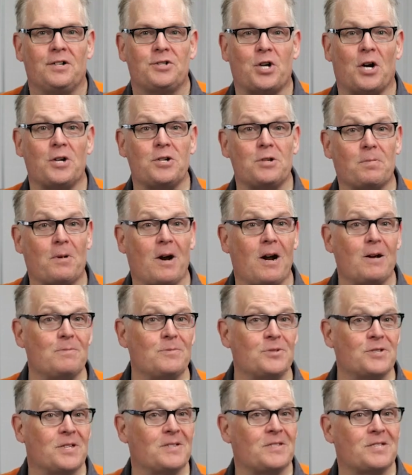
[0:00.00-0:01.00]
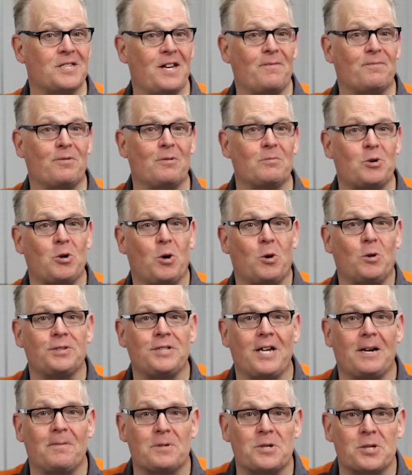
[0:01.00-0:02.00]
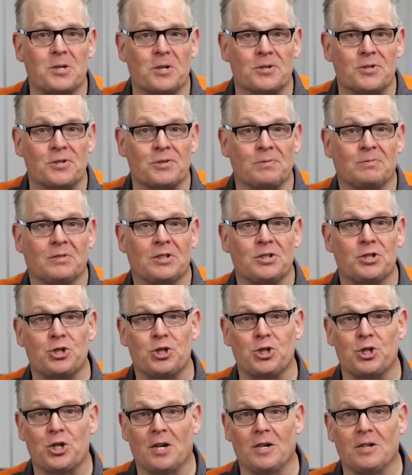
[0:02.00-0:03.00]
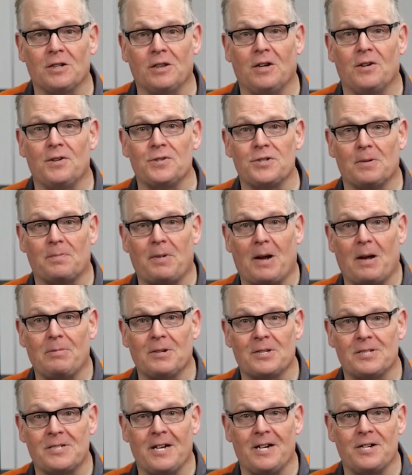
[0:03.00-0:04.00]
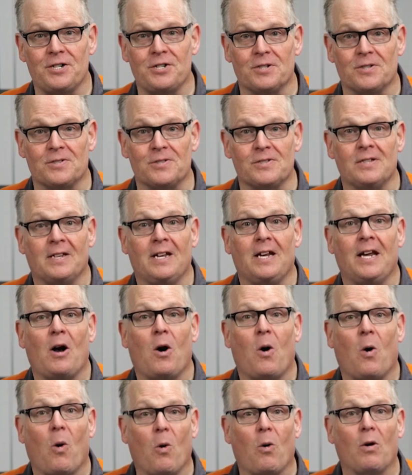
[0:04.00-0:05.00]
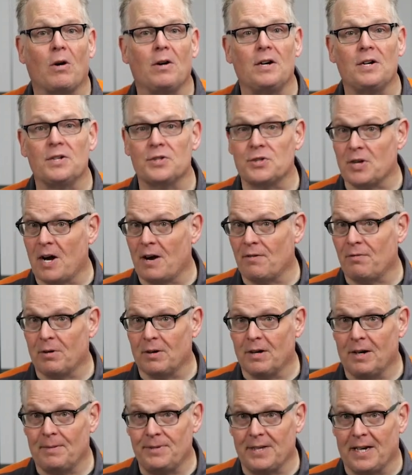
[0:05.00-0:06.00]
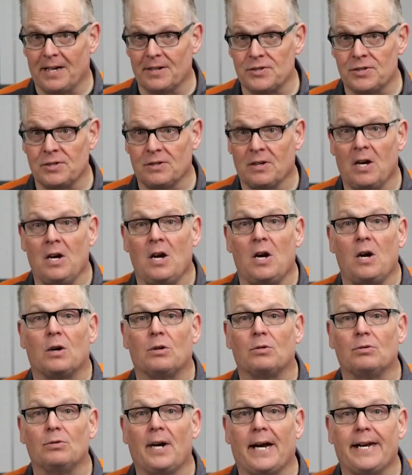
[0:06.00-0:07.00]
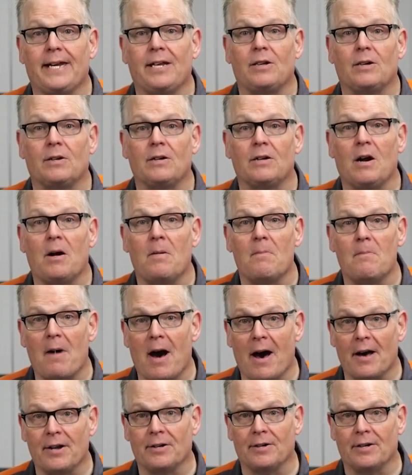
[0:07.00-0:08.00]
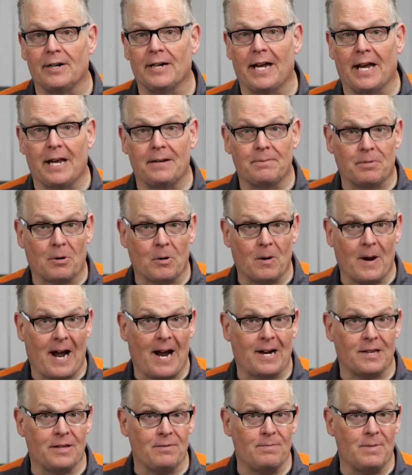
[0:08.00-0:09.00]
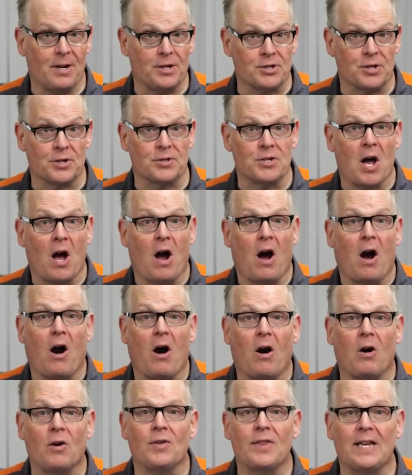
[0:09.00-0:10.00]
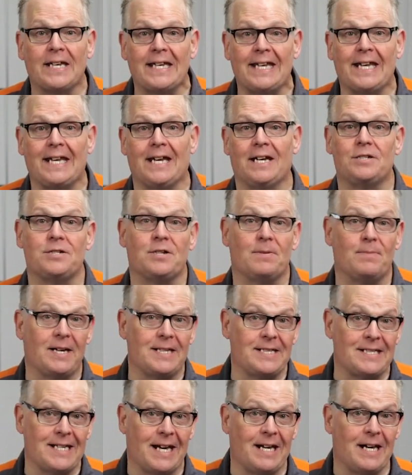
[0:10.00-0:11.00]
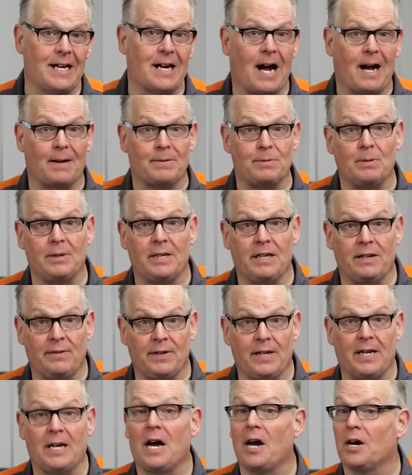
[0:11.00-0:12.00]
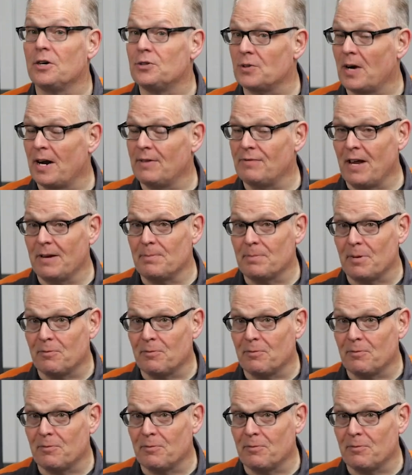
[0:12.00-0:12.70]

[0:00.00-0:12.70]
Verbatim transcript: Charging problems can stem from cold temperatures, shared loads at public stations, or software updates. Regular monitoring and proactive measures are the key to maintaining optimal EV driveline